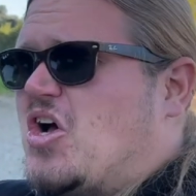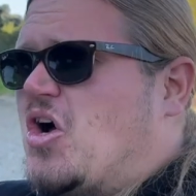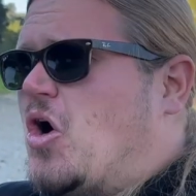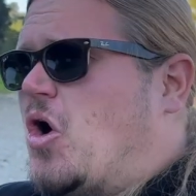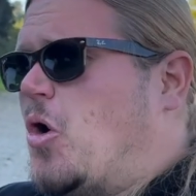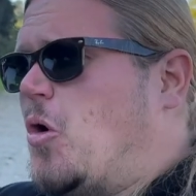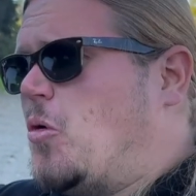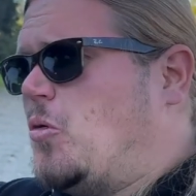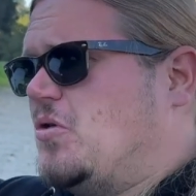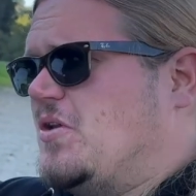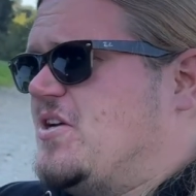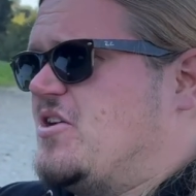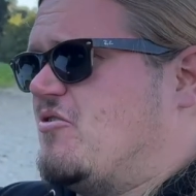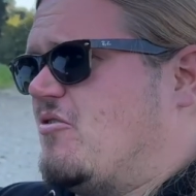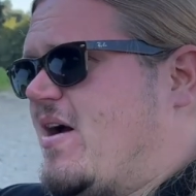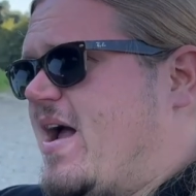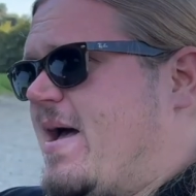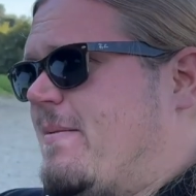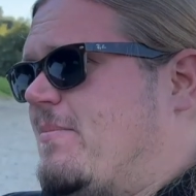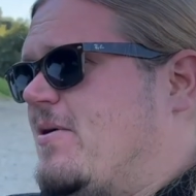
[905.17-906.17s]
Holy
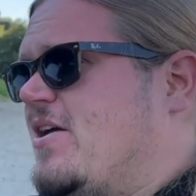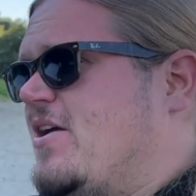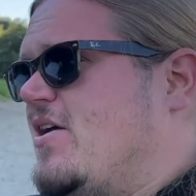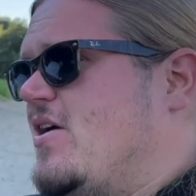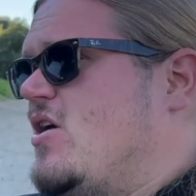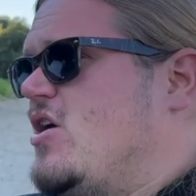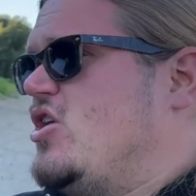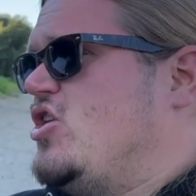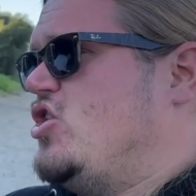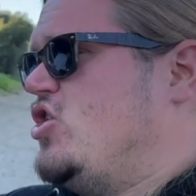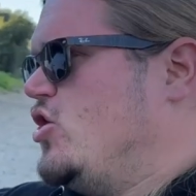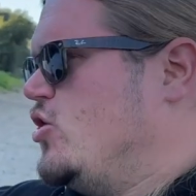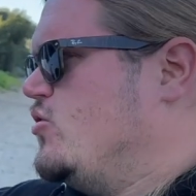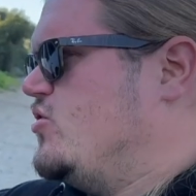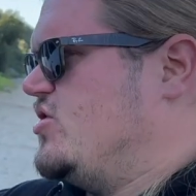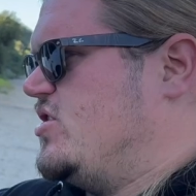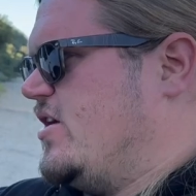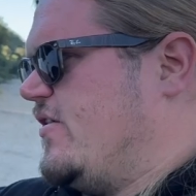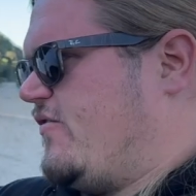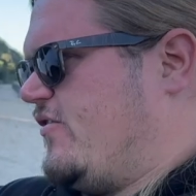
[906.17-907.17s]
crap,
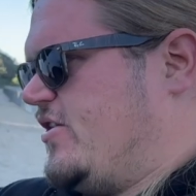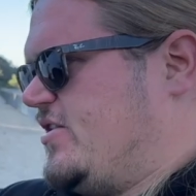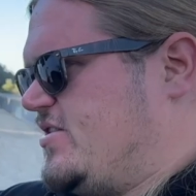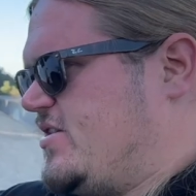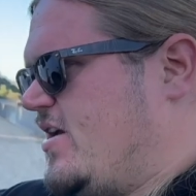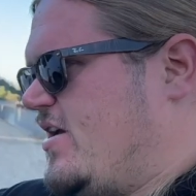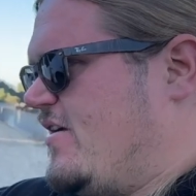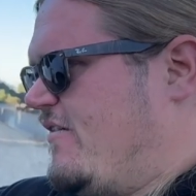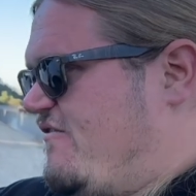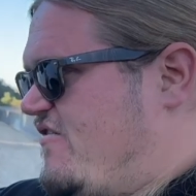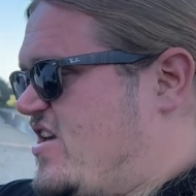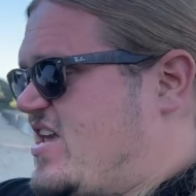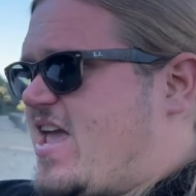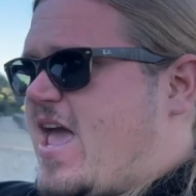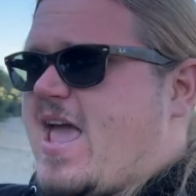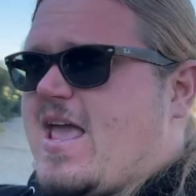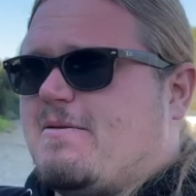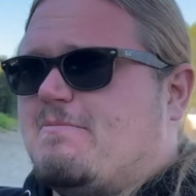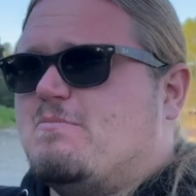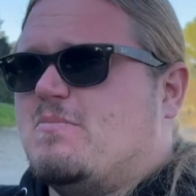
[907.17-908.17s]
huge difference.
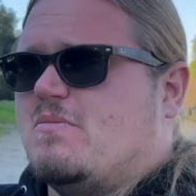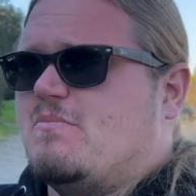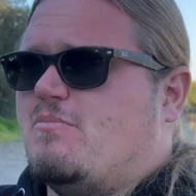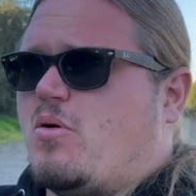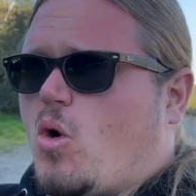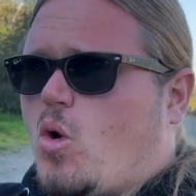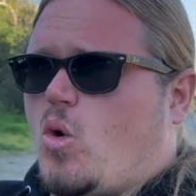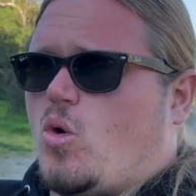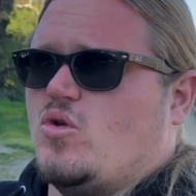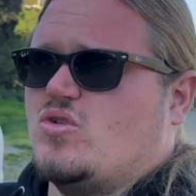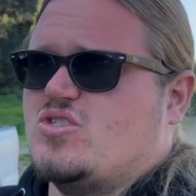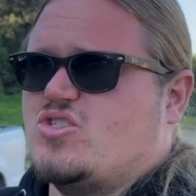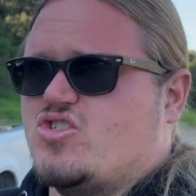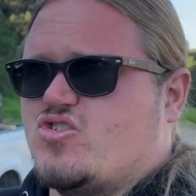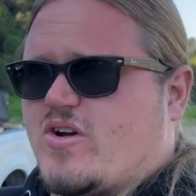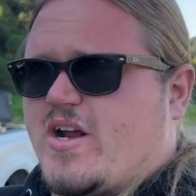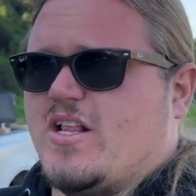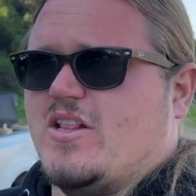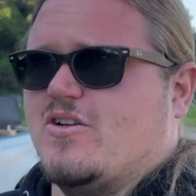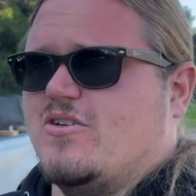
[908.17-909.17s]
V8 pulls
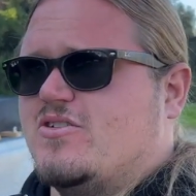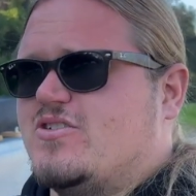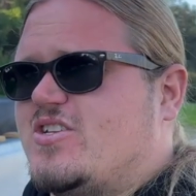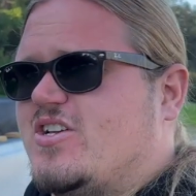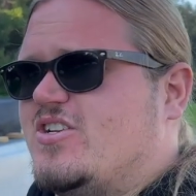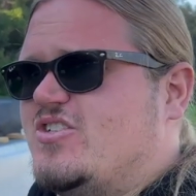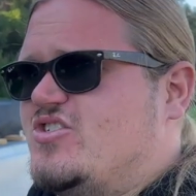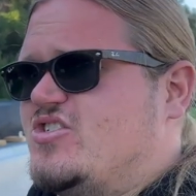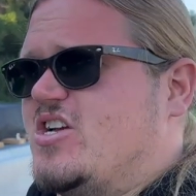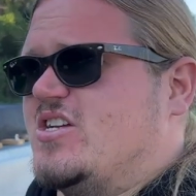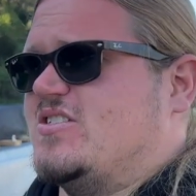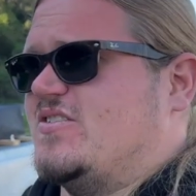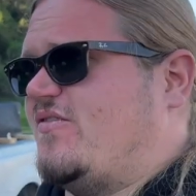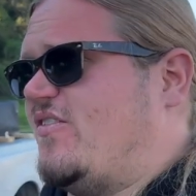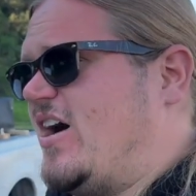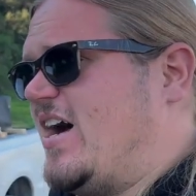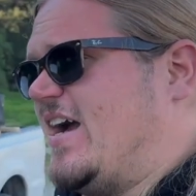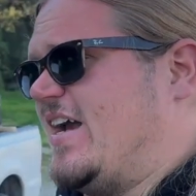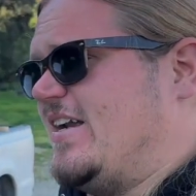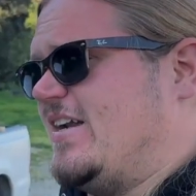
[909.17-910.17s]
trailers just
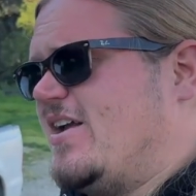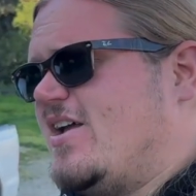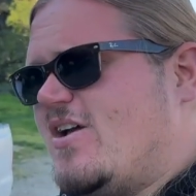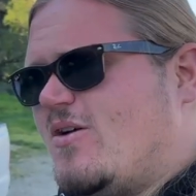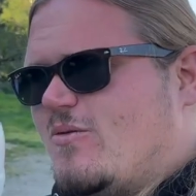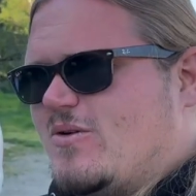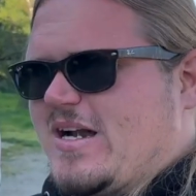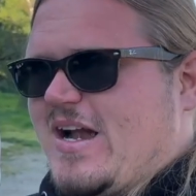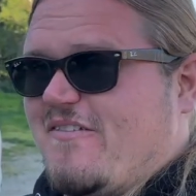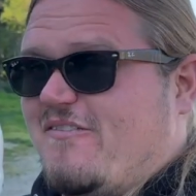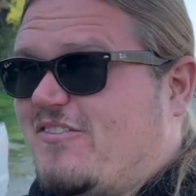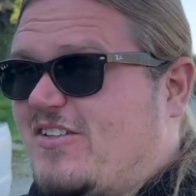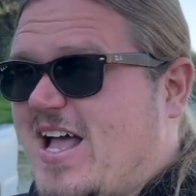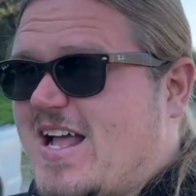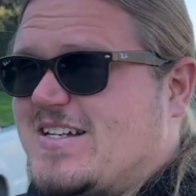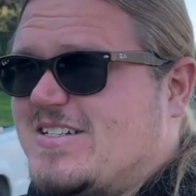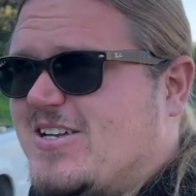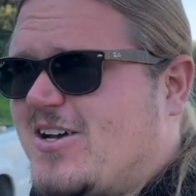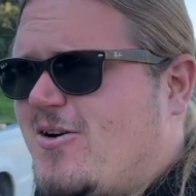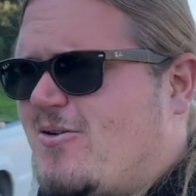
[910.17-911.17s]
fine. When I
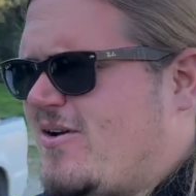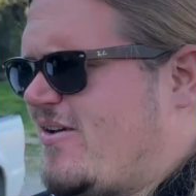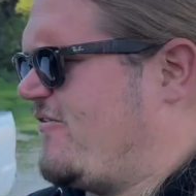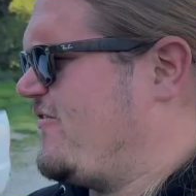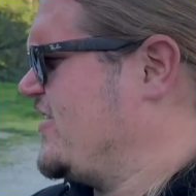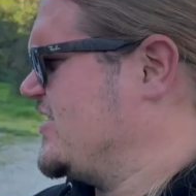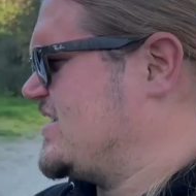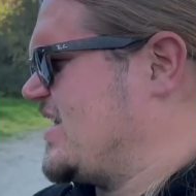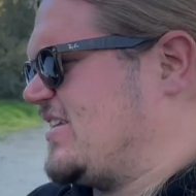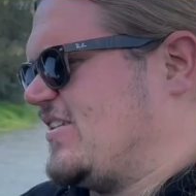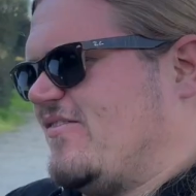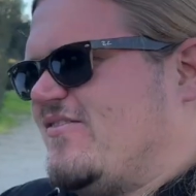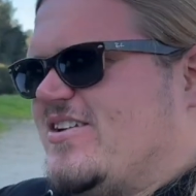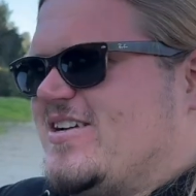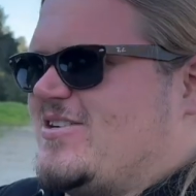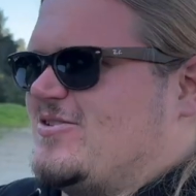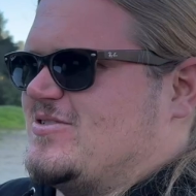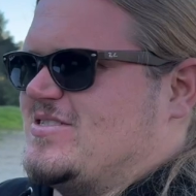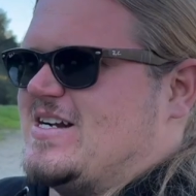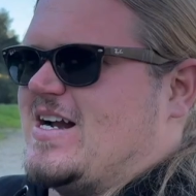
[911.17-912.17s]
flat tow, it feels like the
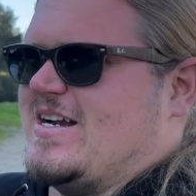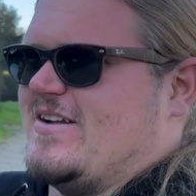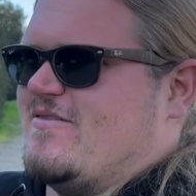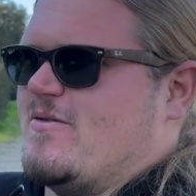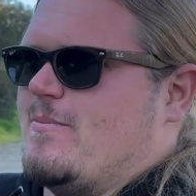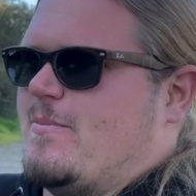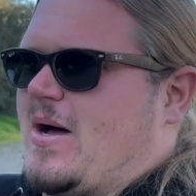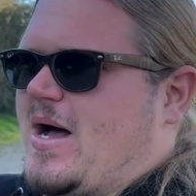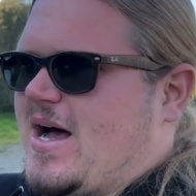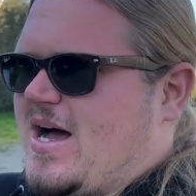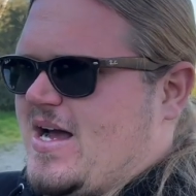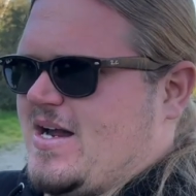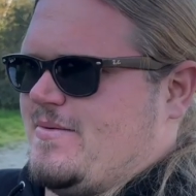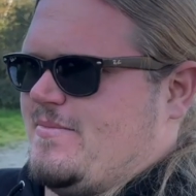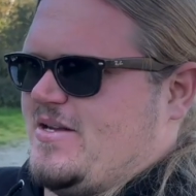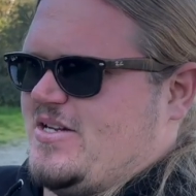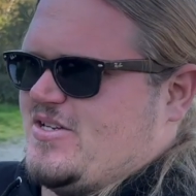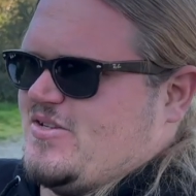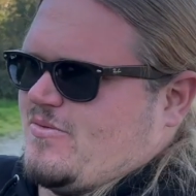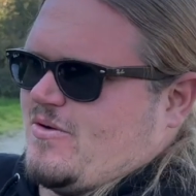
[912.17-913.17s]
vehicle's not even behind
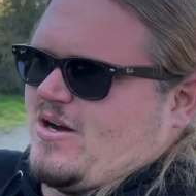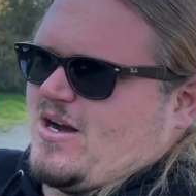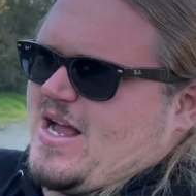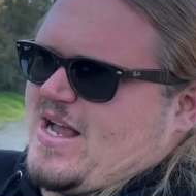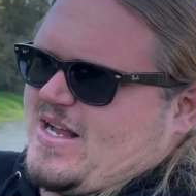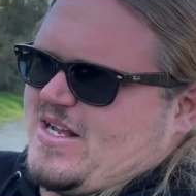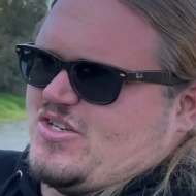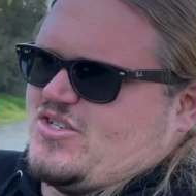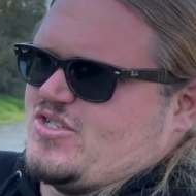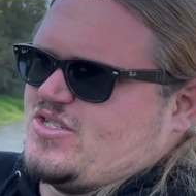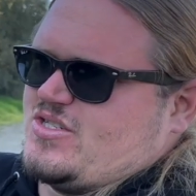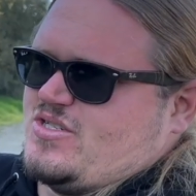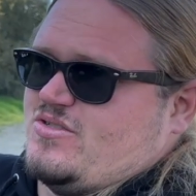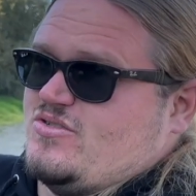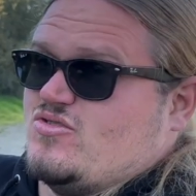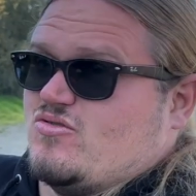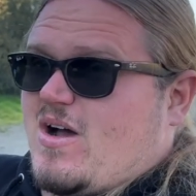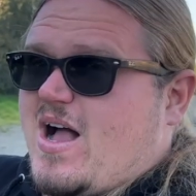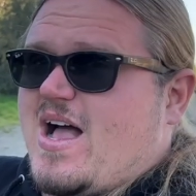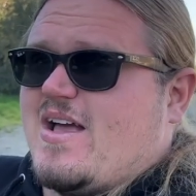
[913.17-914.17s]
me, to where I could just
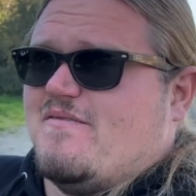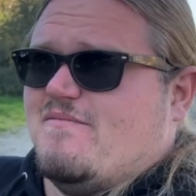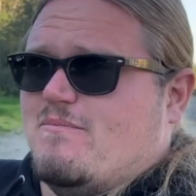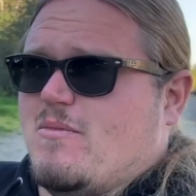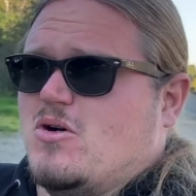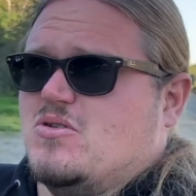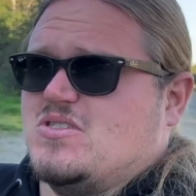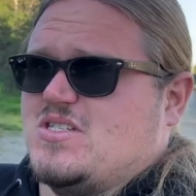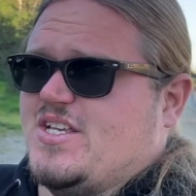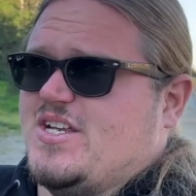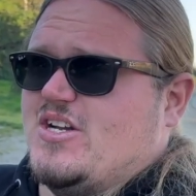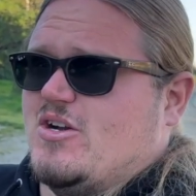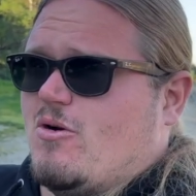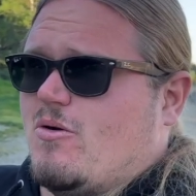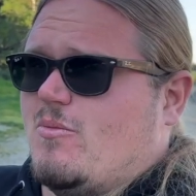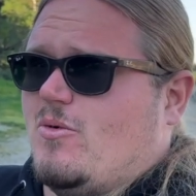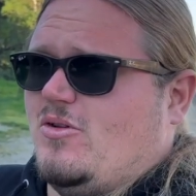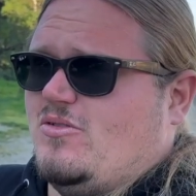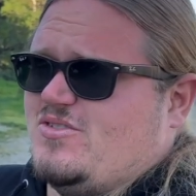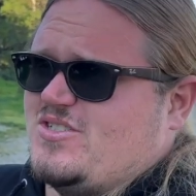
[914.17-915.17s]
drive mostly
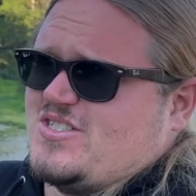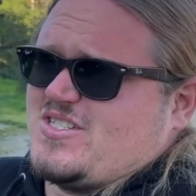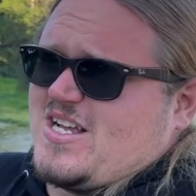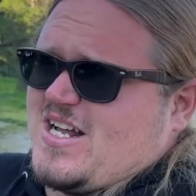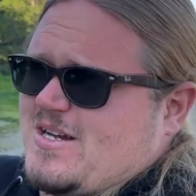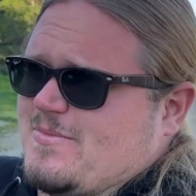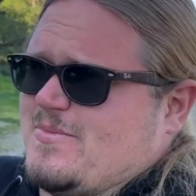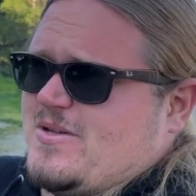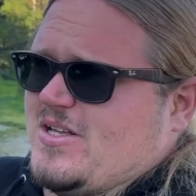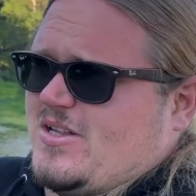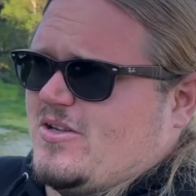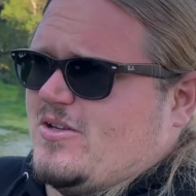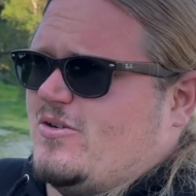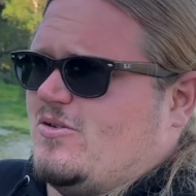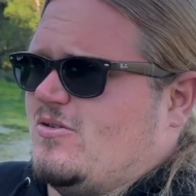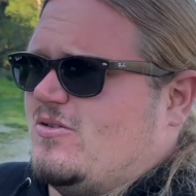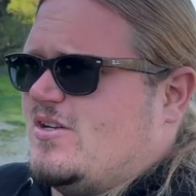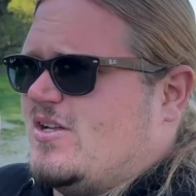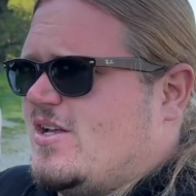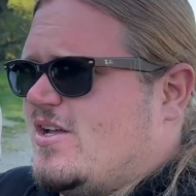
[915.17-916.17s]
normal. Just got to be a little